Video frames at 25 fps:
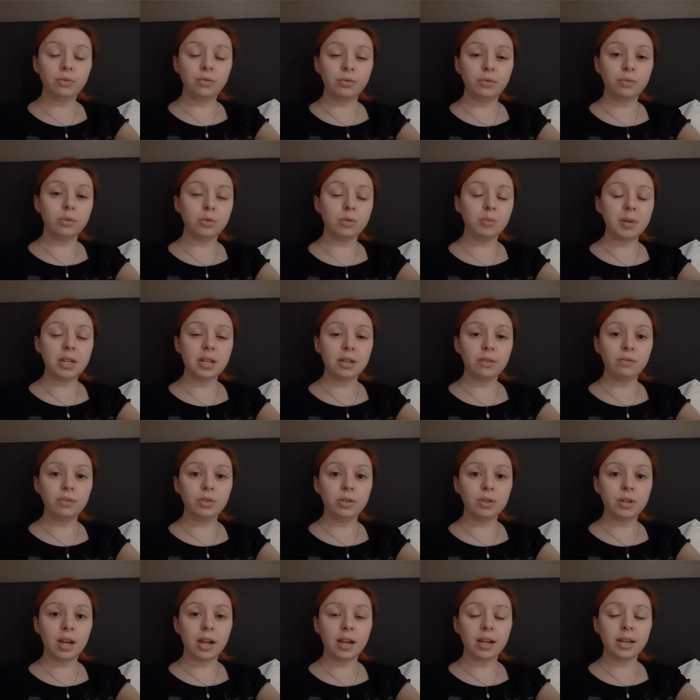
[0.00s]
will be of
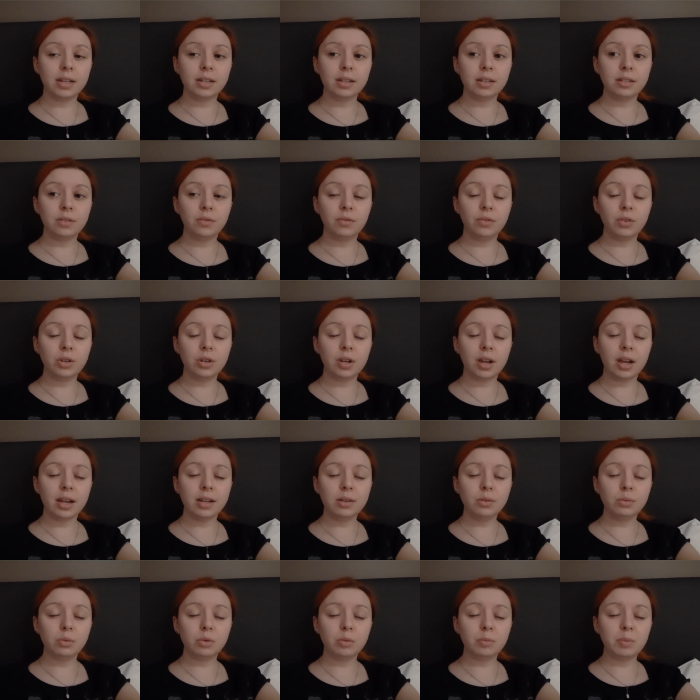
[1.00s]
you guys, for you
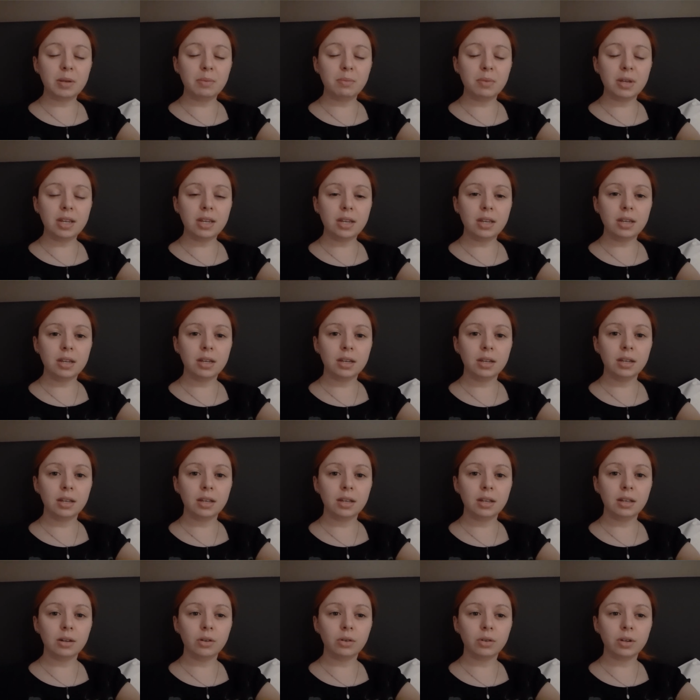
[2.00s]
guys, will be me
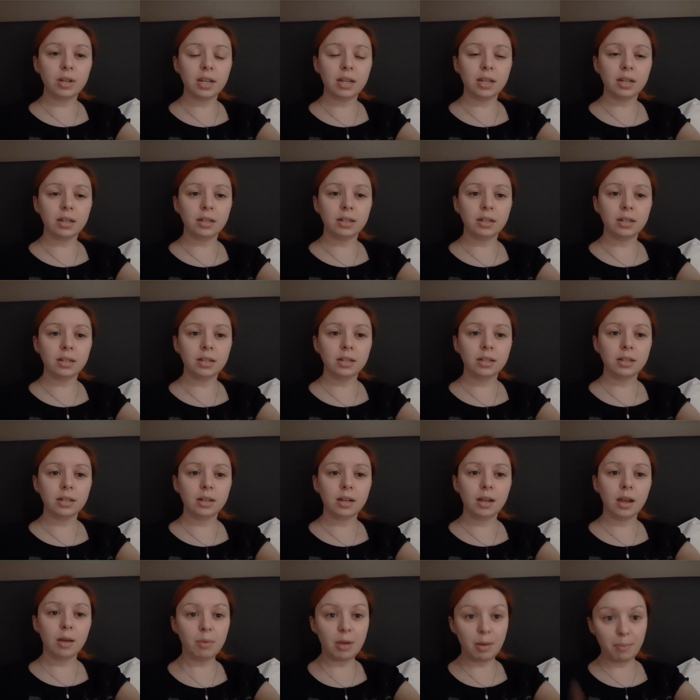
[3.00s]
looking
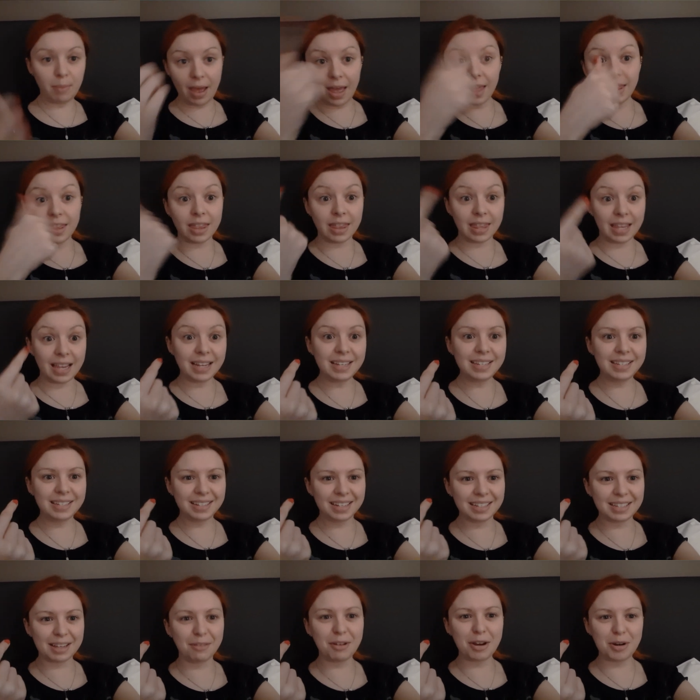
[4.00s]
a bit better than this,
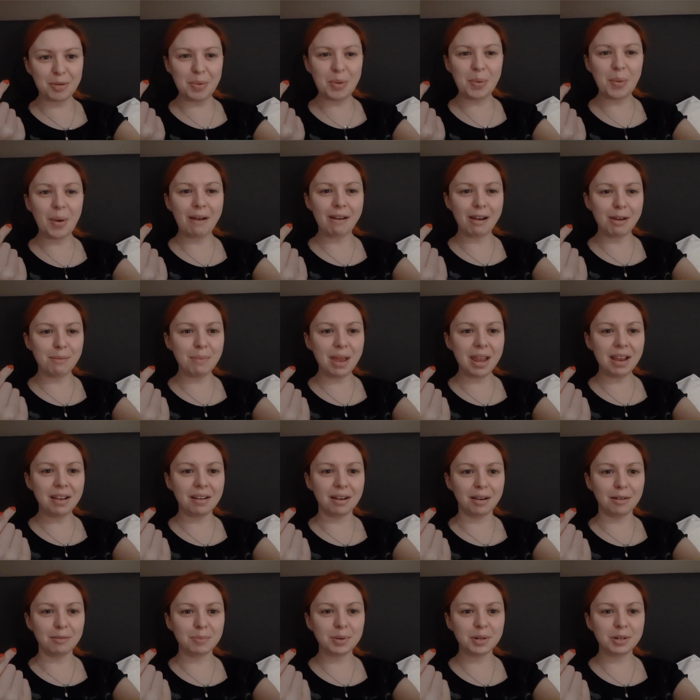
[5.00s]
because I'm going to be wearing
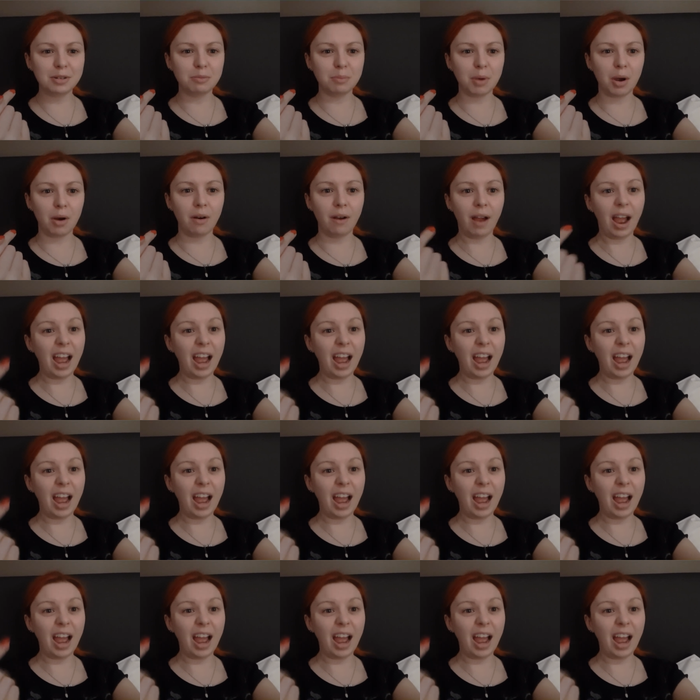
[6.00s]
makeup tomorrow.